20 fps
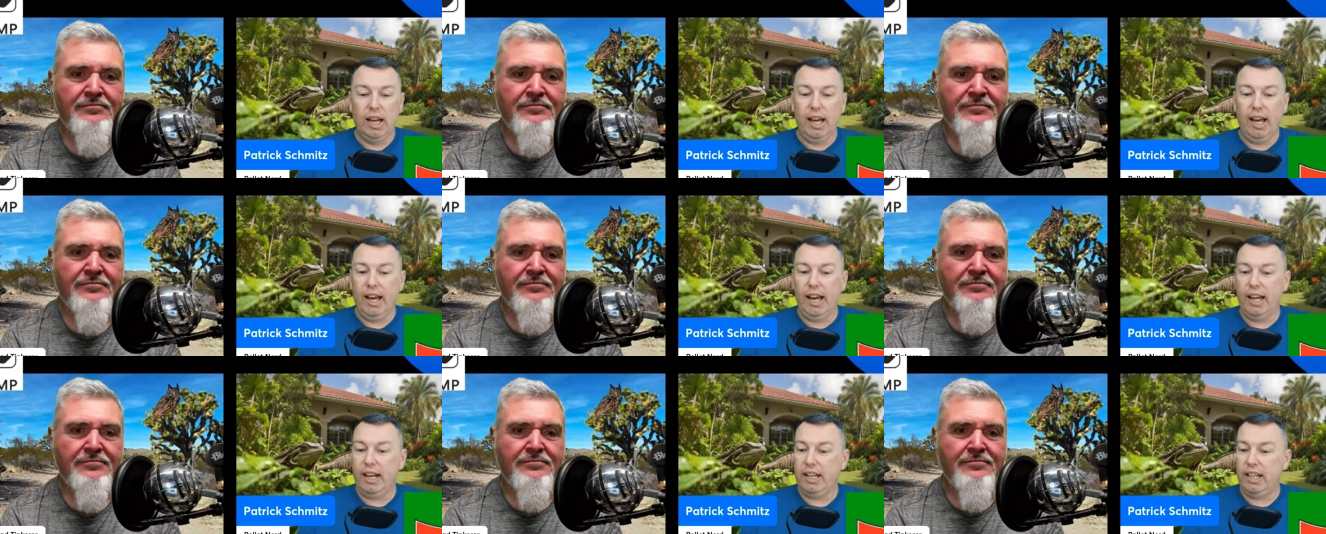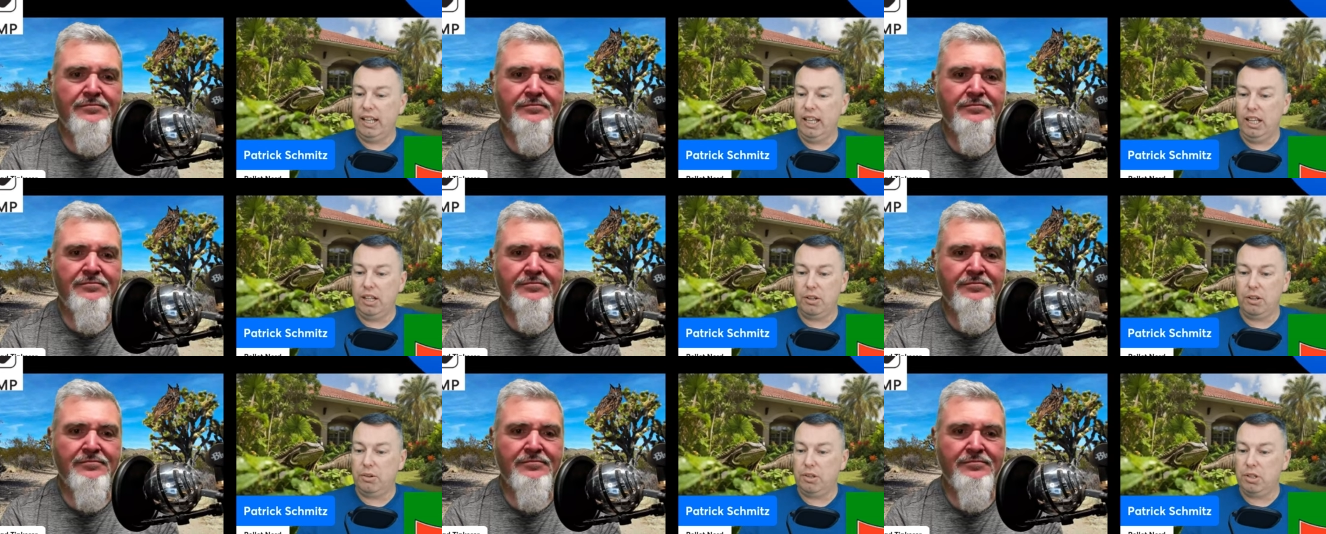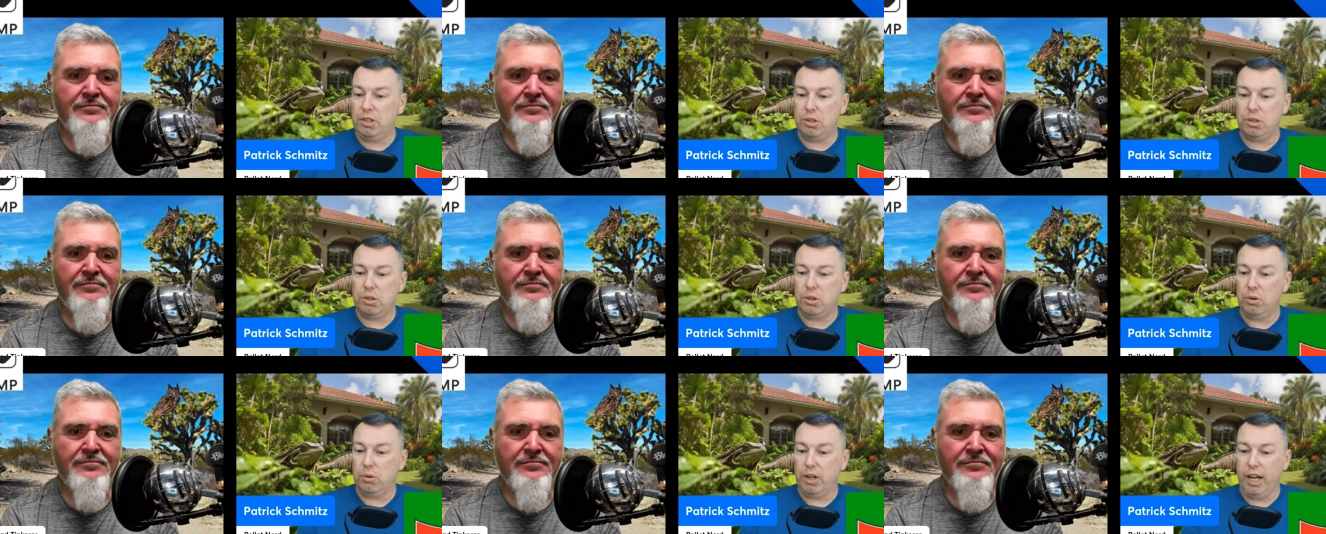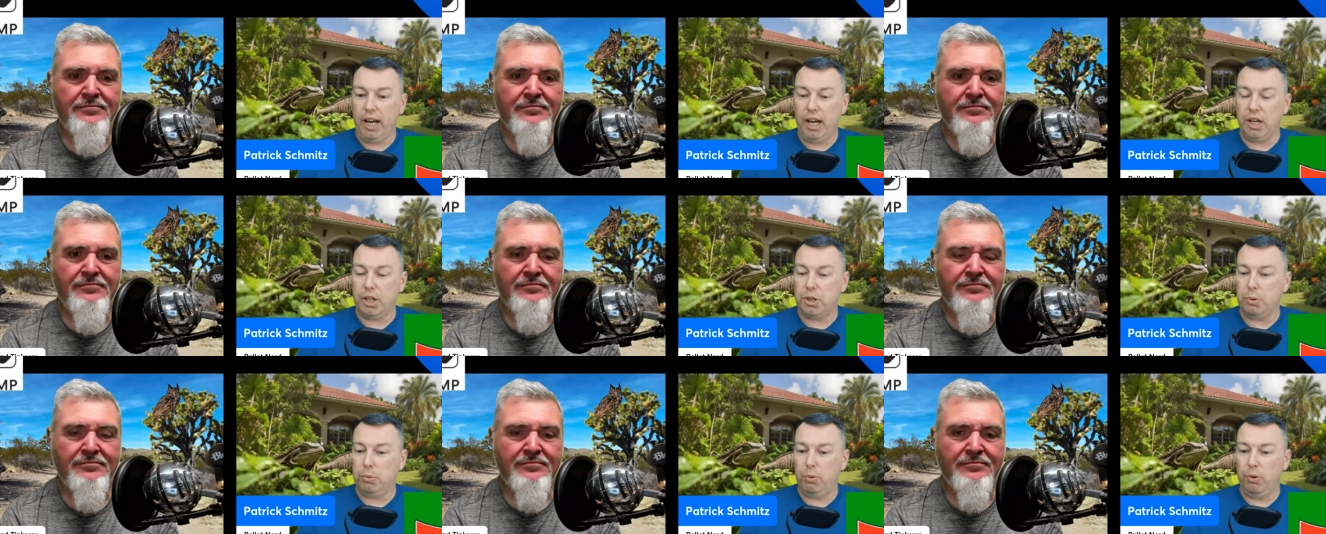Speaker 1: And it was just so
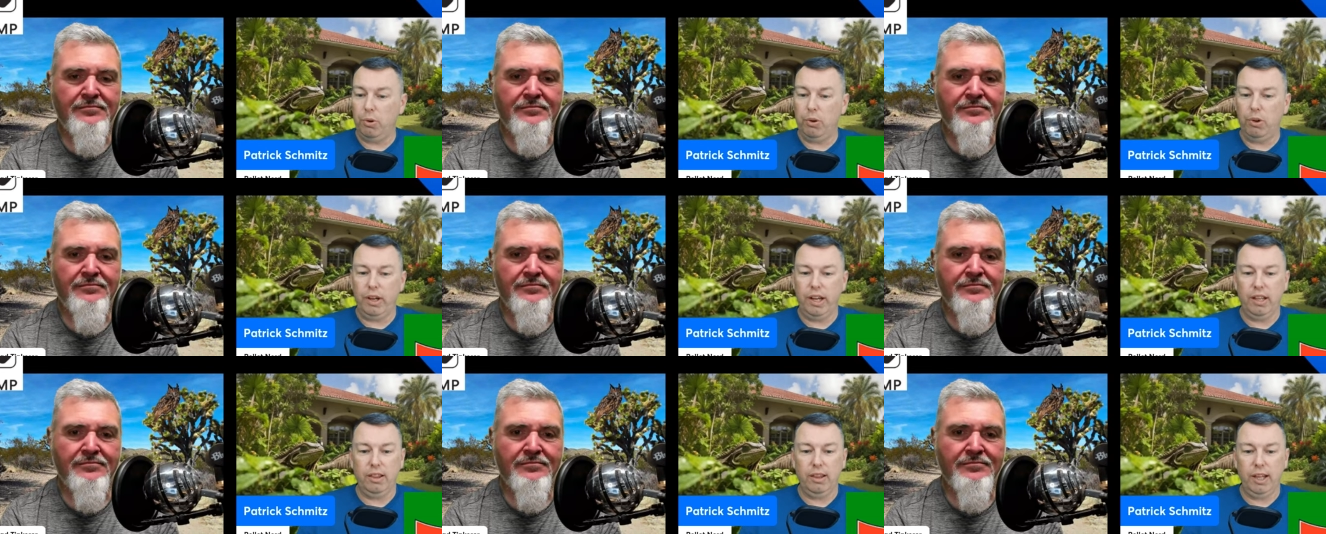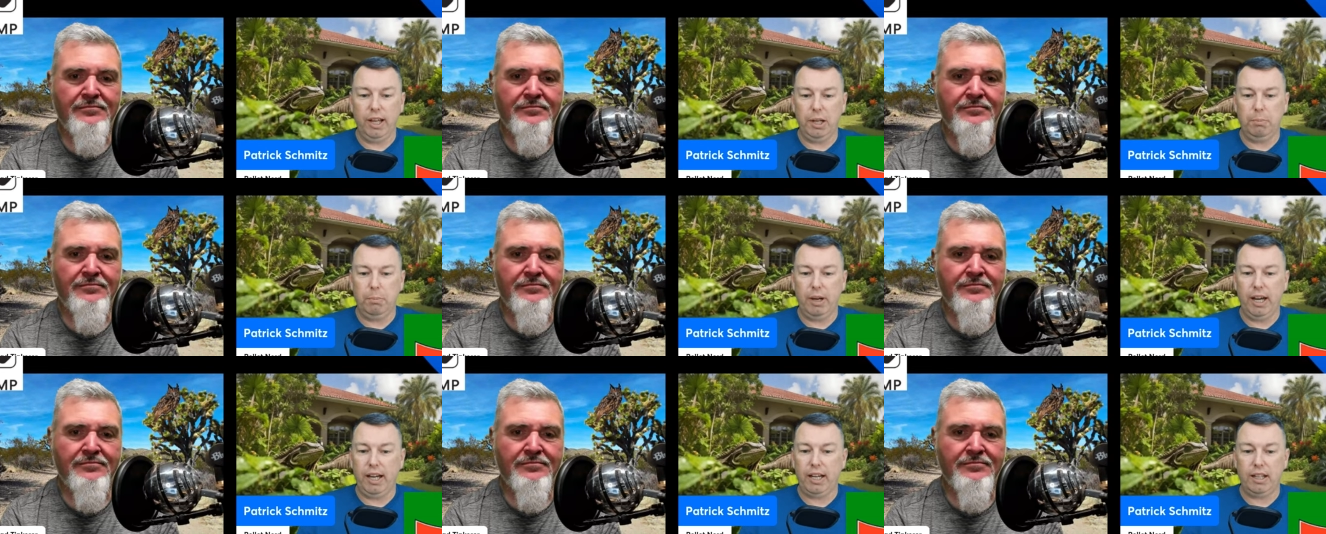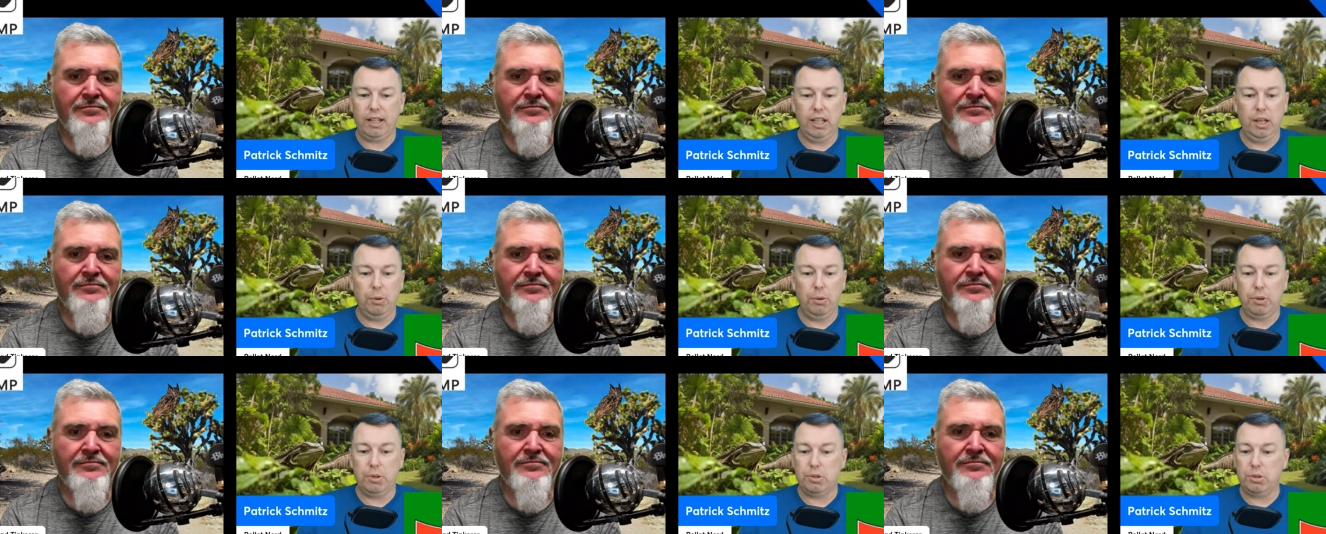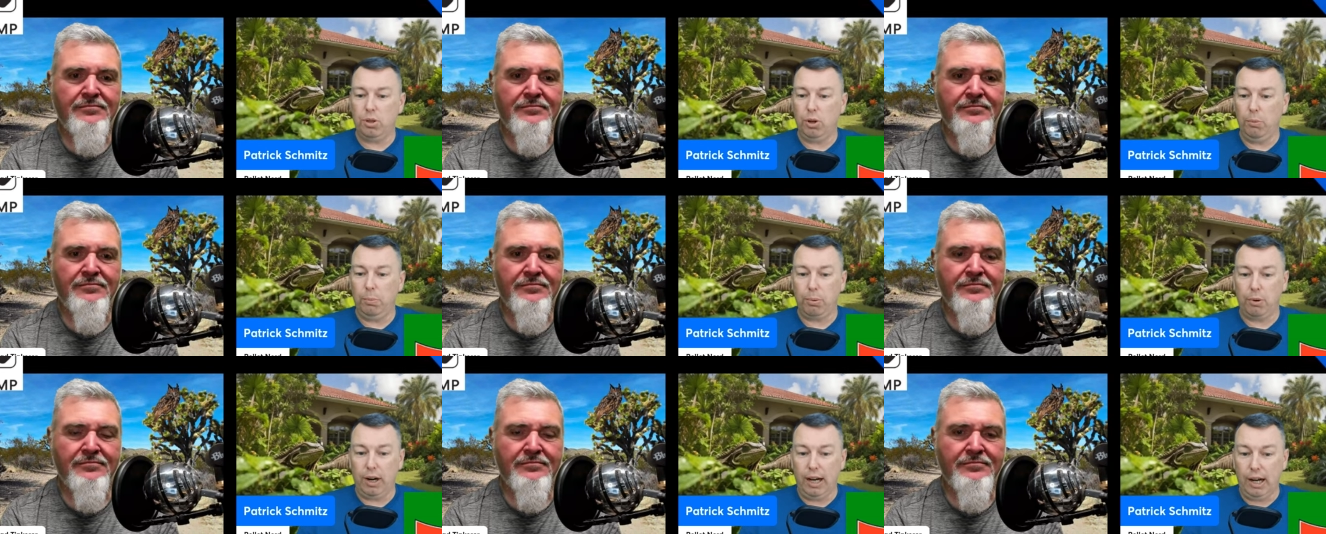casual and laid back. And he was
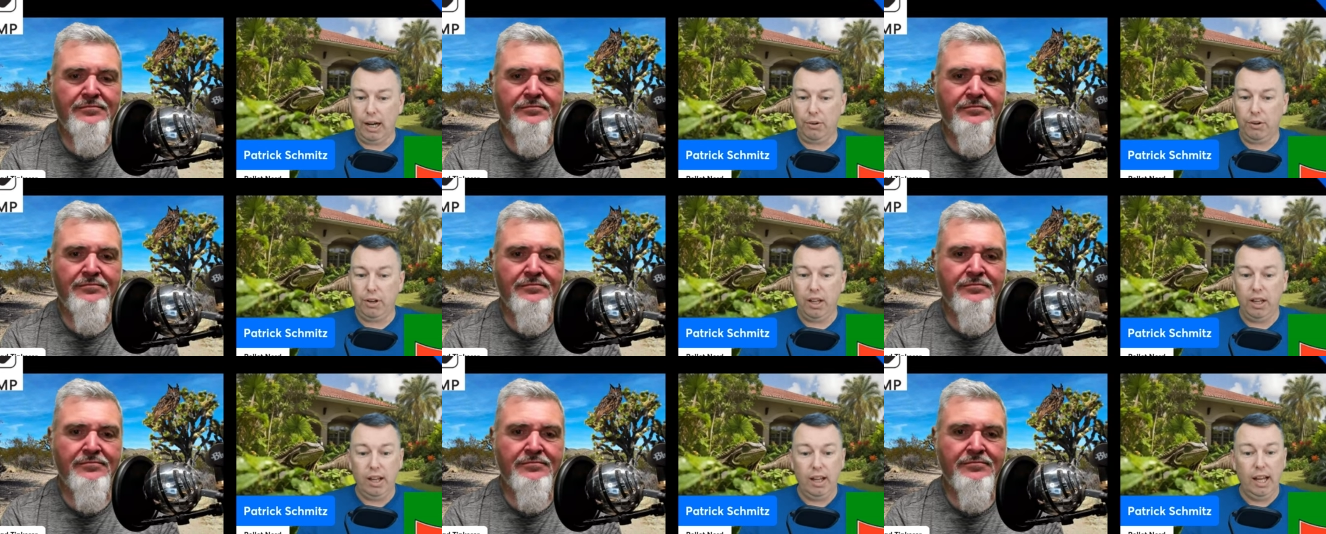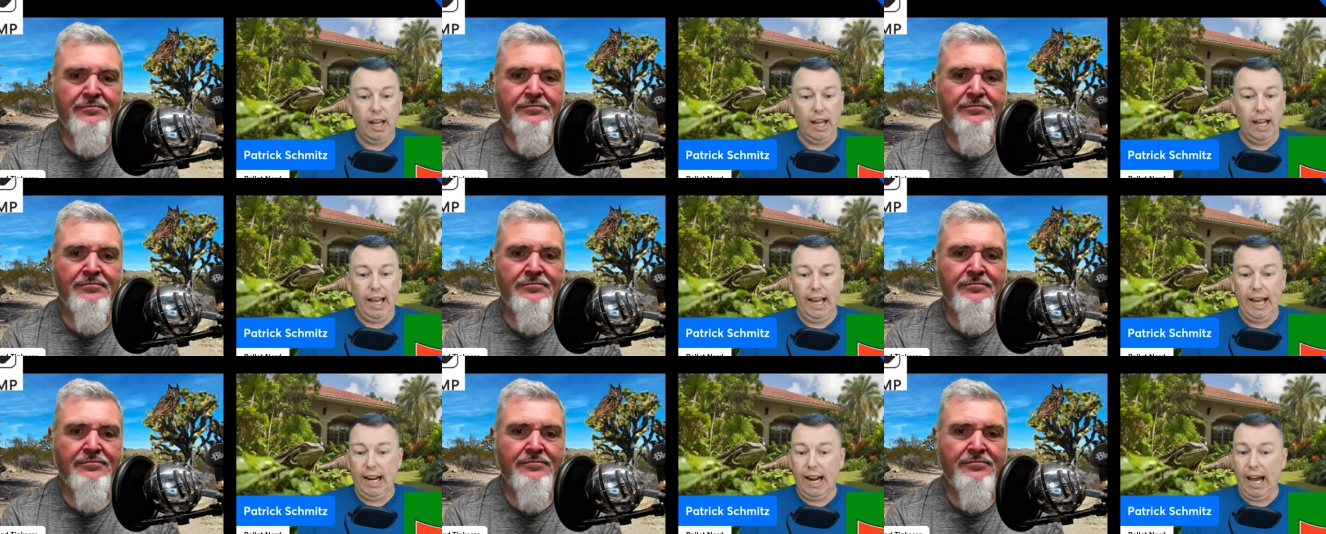so proud. And